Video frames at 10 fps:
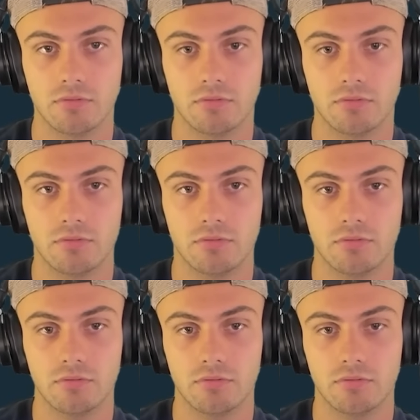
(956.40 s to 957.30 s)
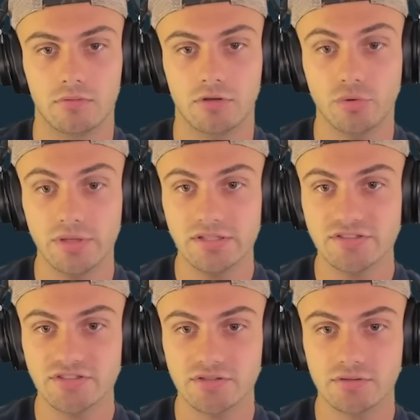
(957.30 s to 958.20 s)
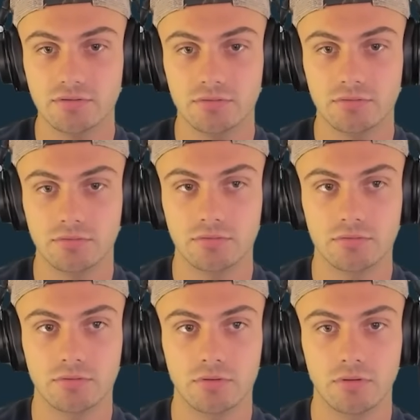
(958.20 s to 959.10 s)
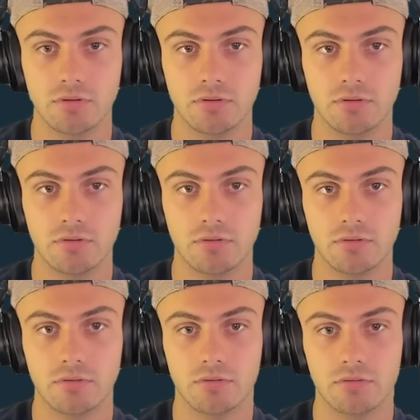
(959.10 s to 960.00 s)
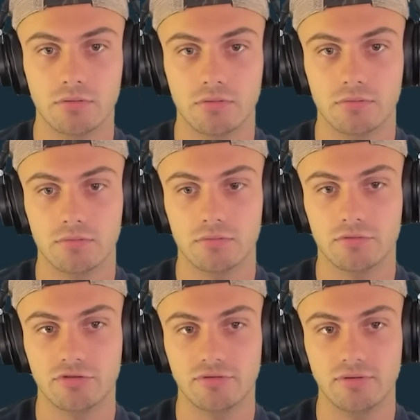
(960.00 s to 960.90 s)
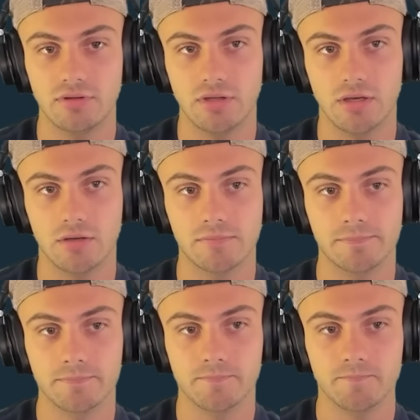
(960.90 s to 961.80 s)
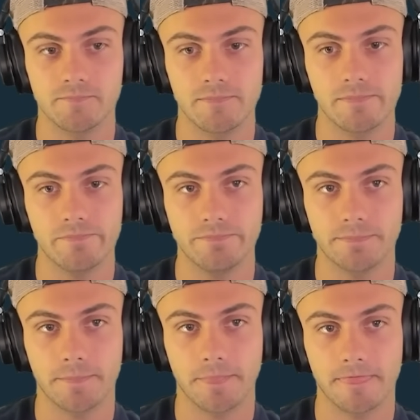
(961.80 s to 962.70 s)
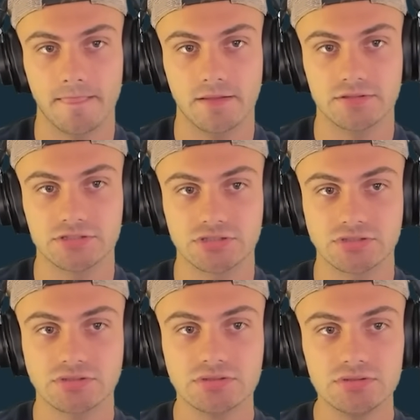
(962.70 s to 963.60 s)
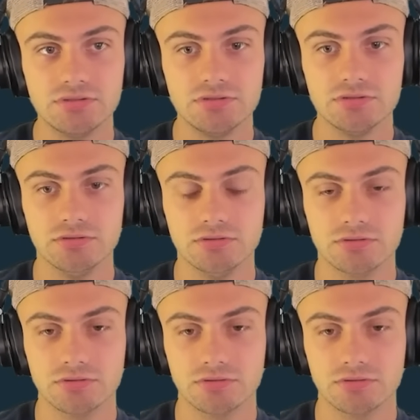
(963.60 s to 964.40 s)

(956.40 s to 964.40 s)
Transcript: (not speaking)